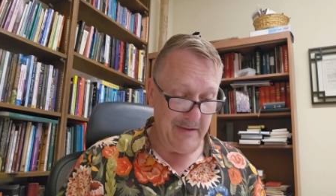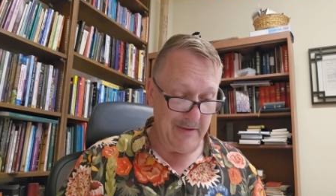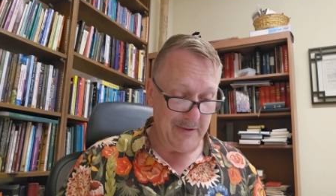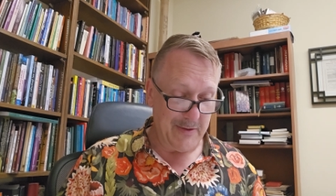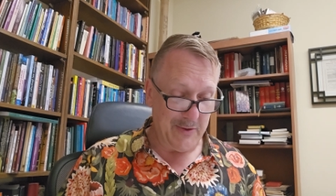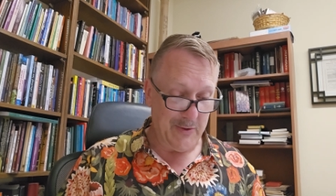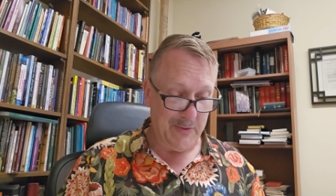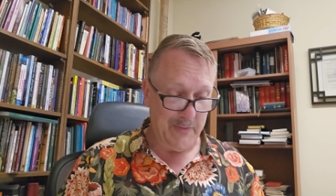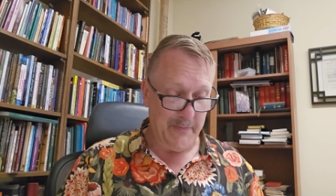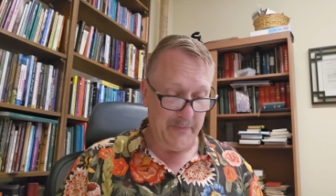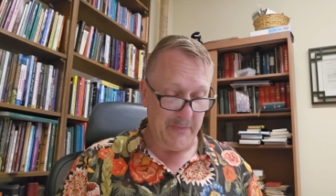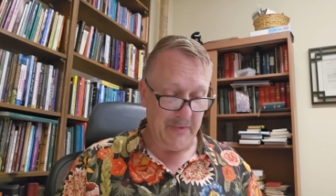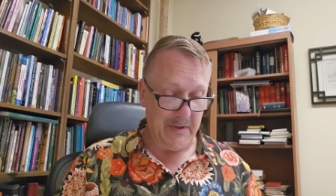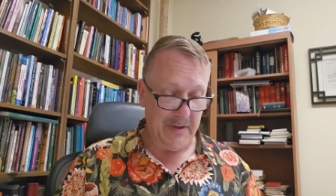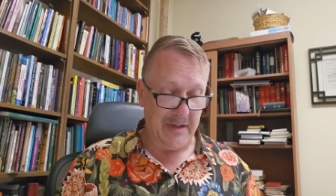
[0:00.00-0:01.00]
So,
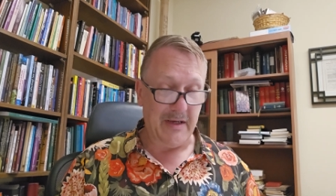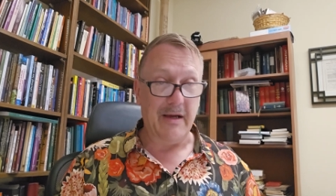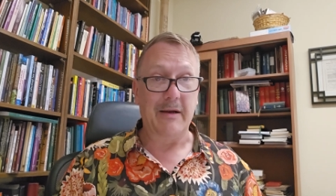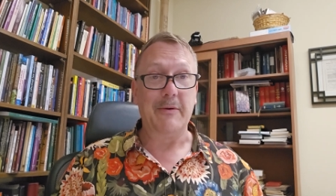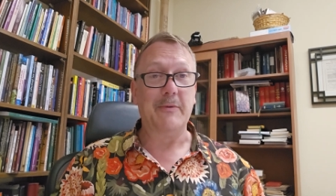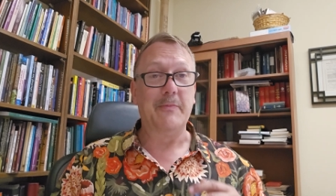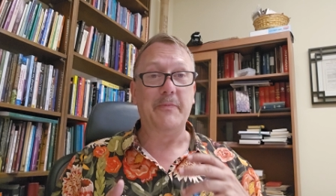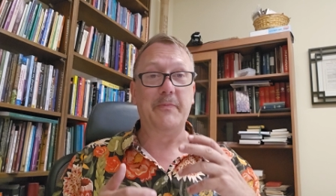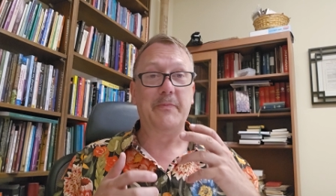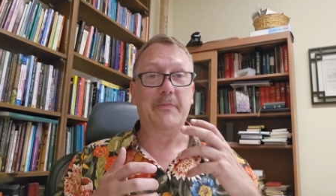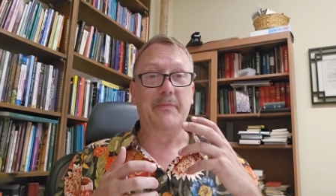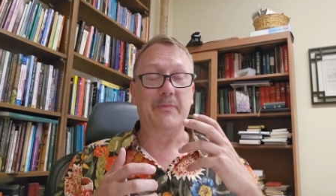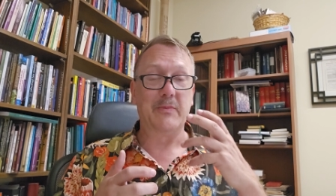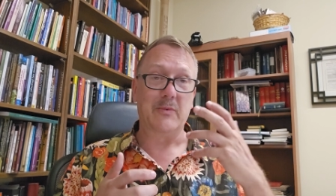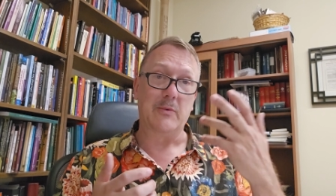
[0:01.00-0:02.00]
again,
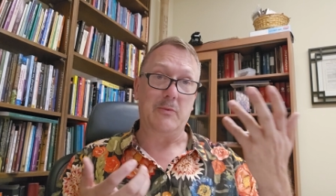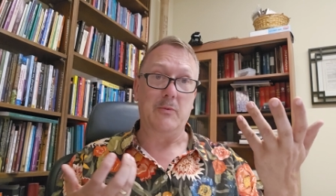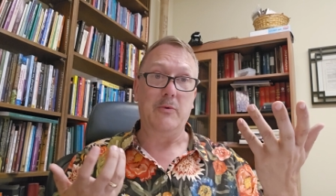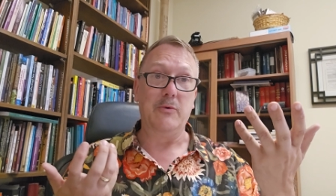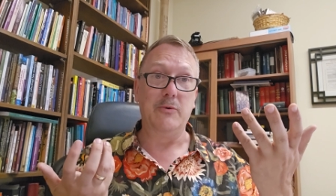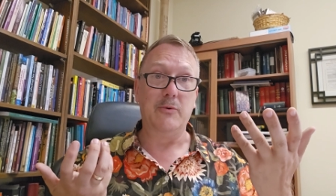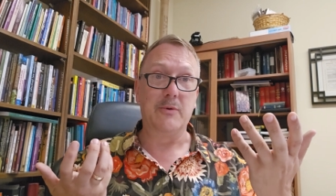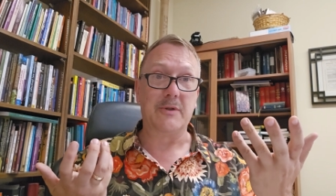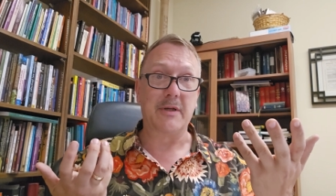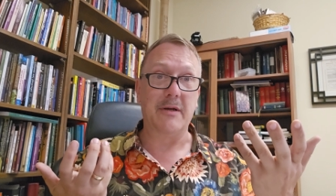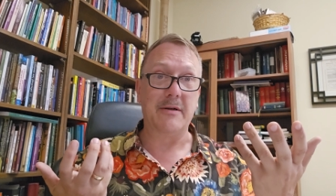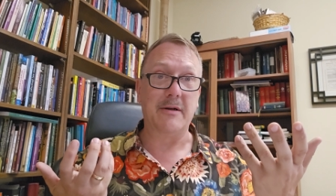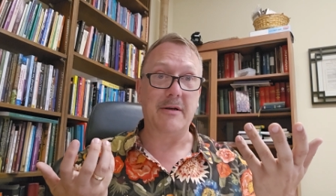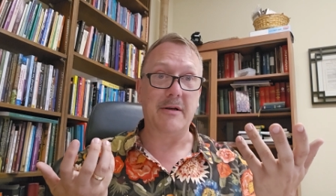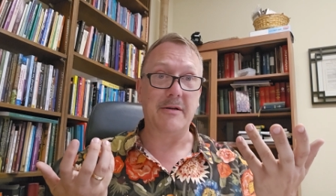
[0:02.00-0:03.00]
who
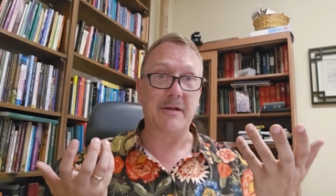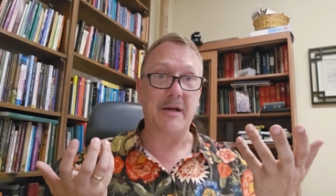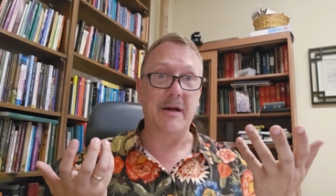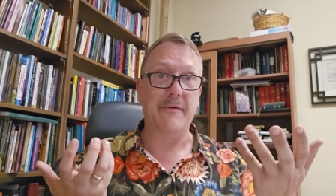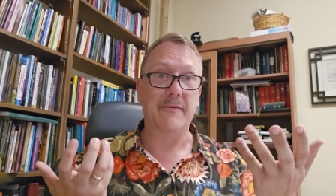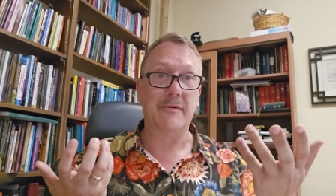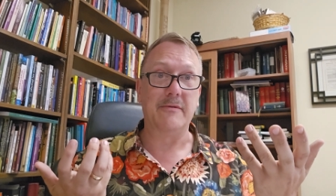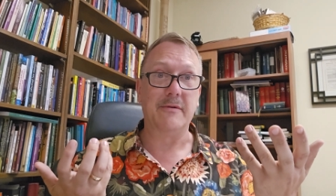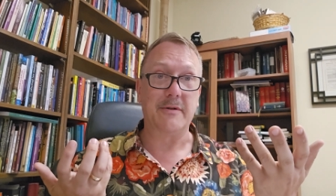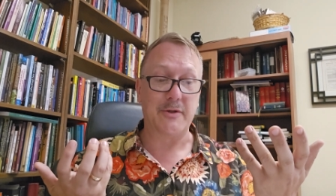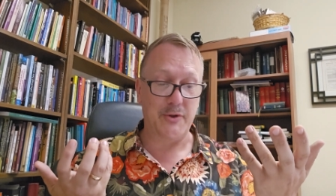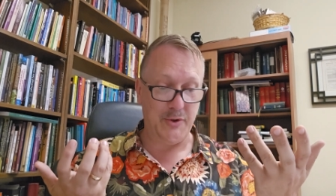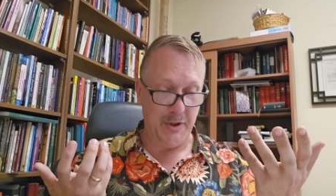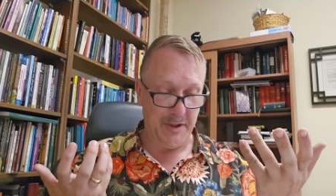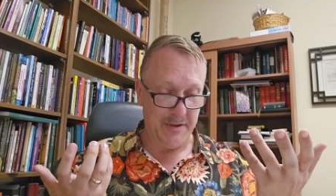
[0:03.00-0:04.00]
ascended into heaven? It's
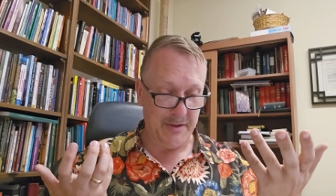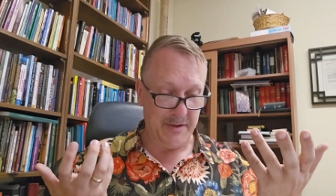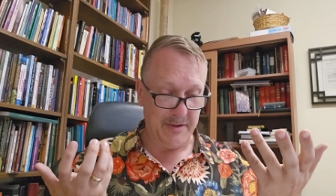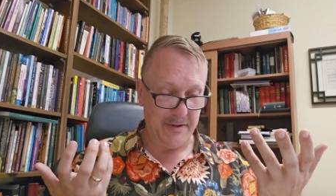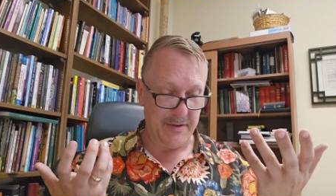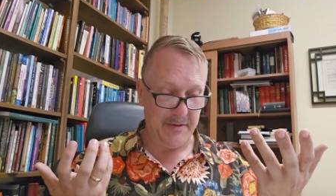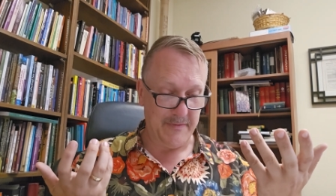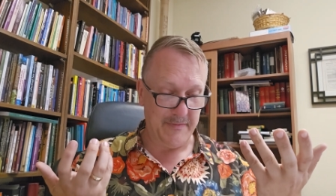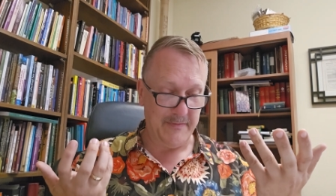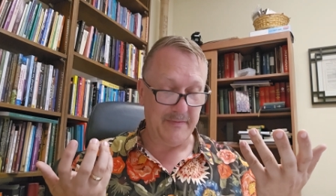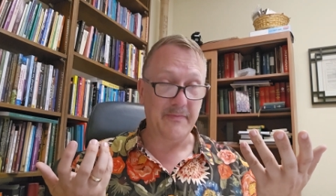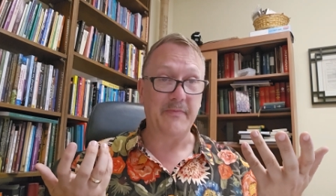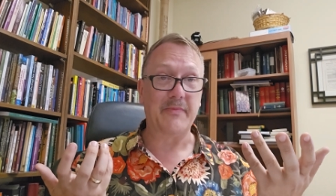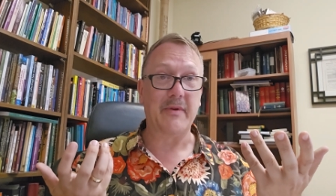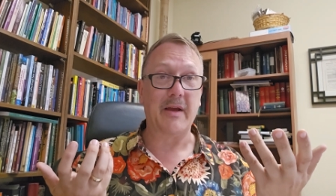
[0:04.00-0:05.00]
Jesus.
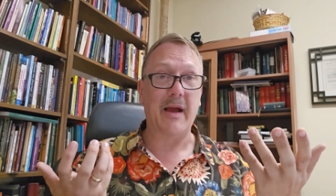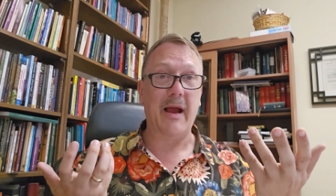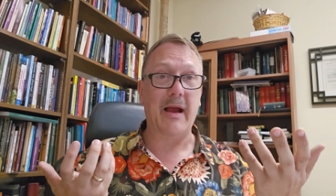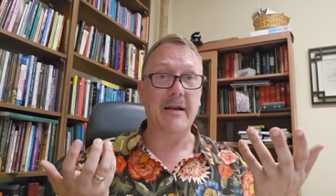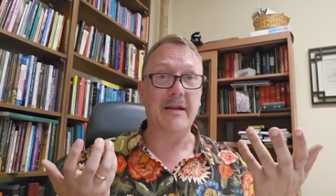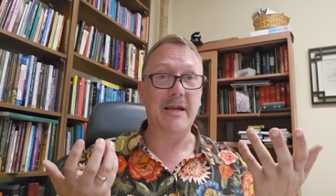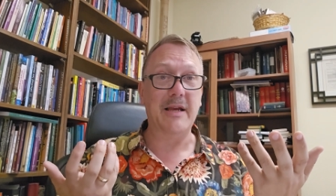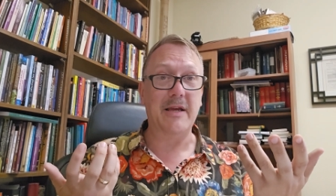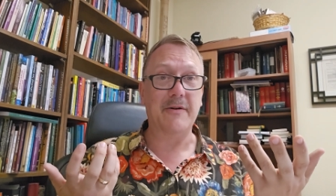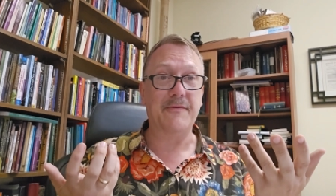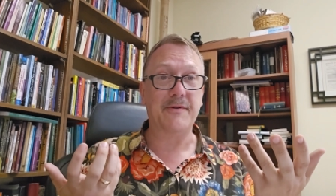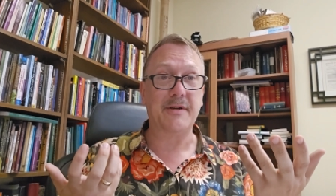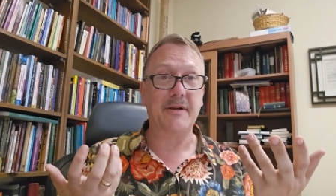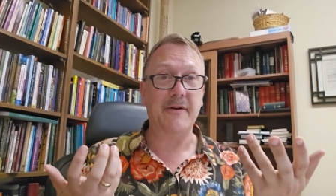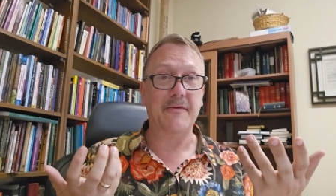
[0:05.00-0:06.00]
And he
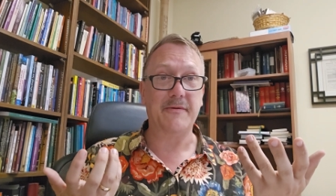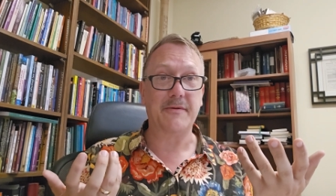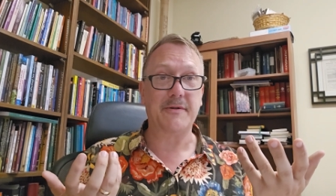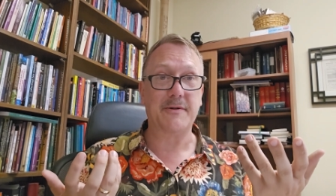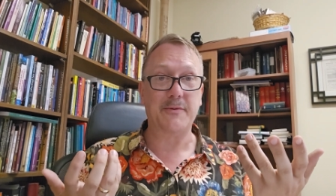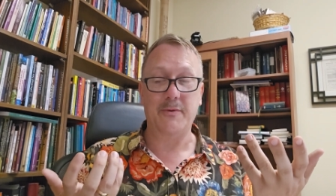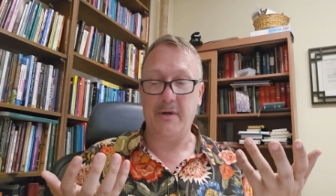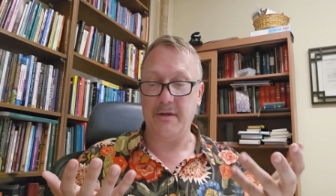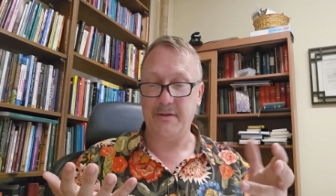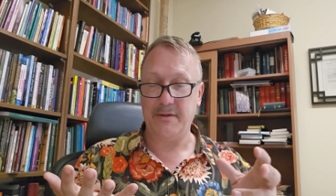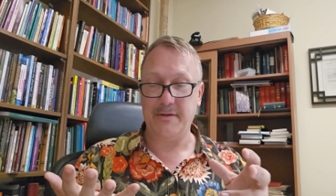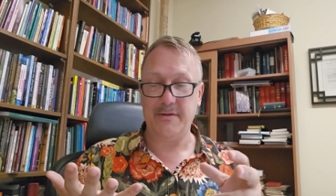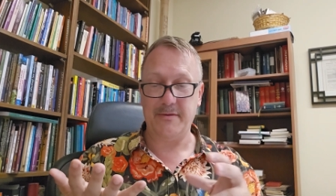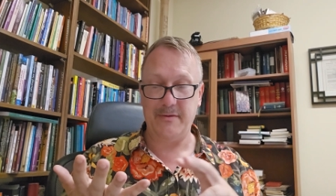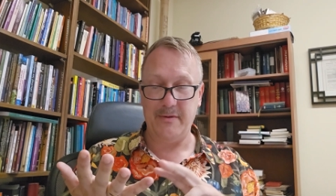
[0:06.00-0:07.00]
gives gifts to
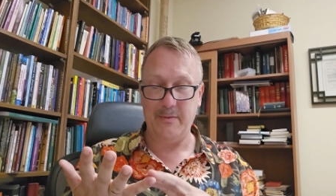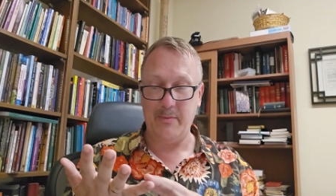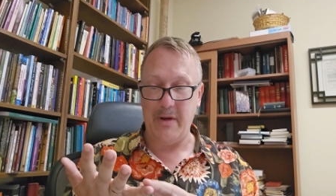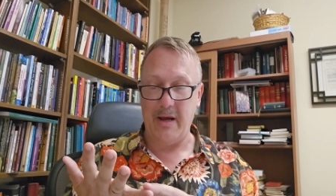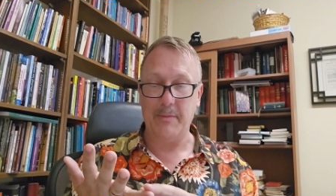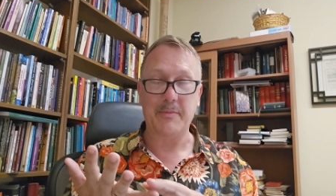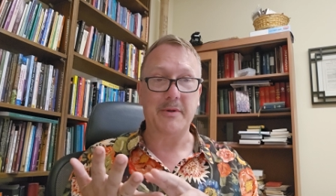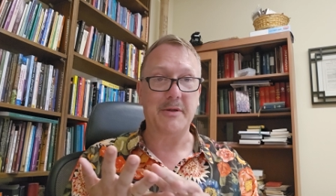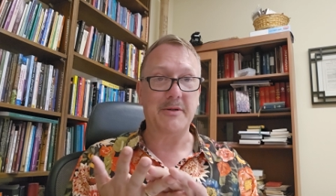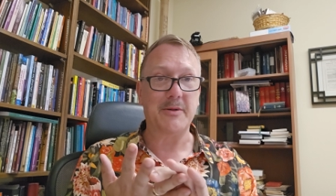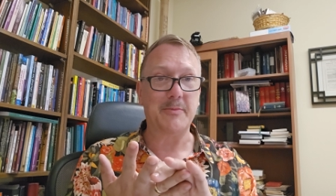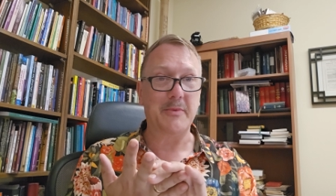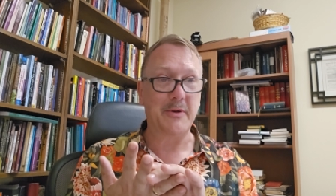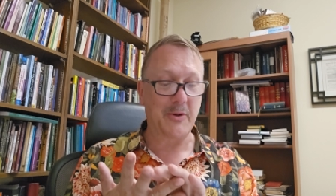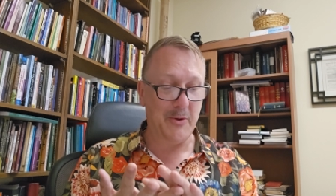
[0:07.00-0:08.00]
us in baptism
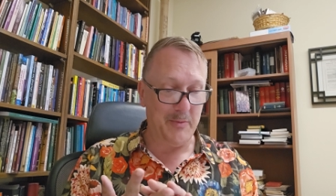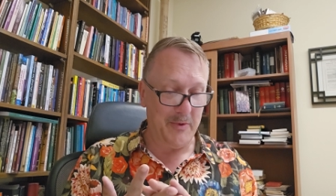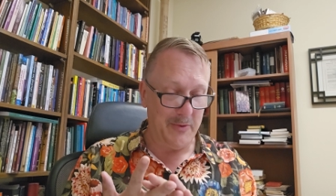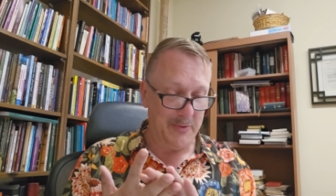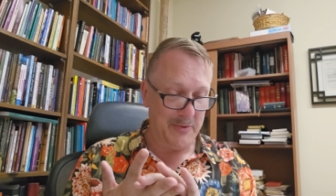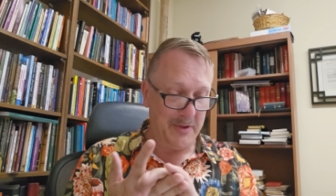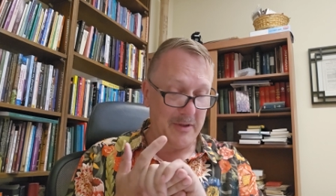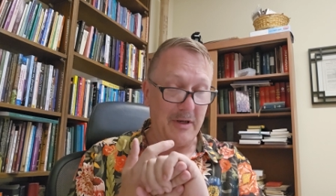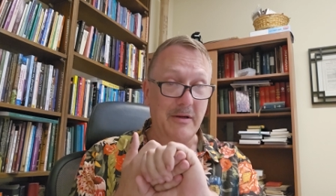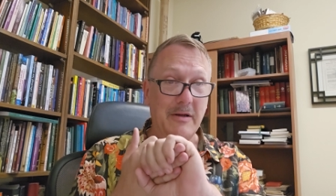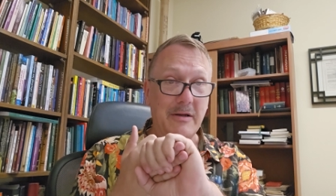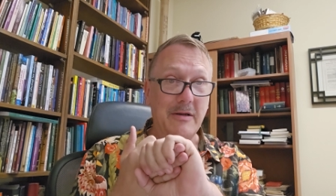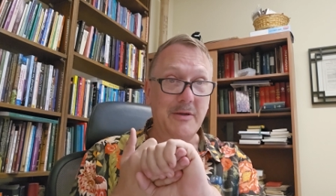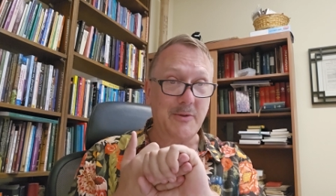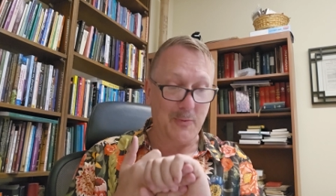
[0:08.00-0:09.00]
and communion and
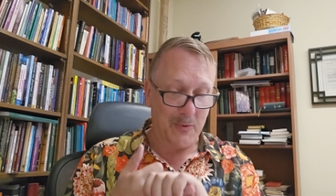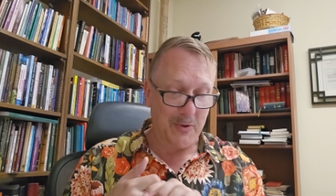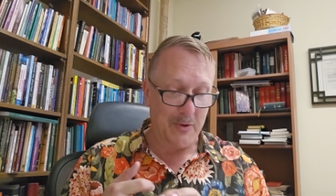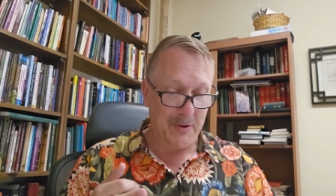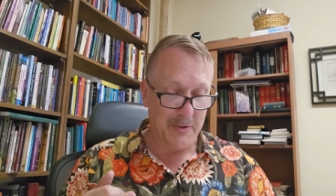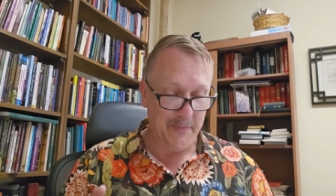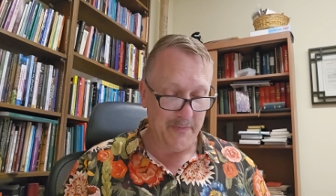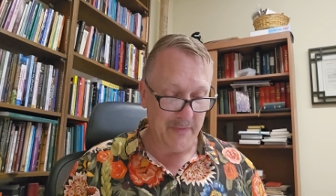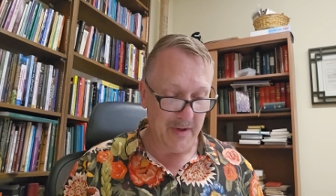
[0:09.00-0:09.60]
in his word.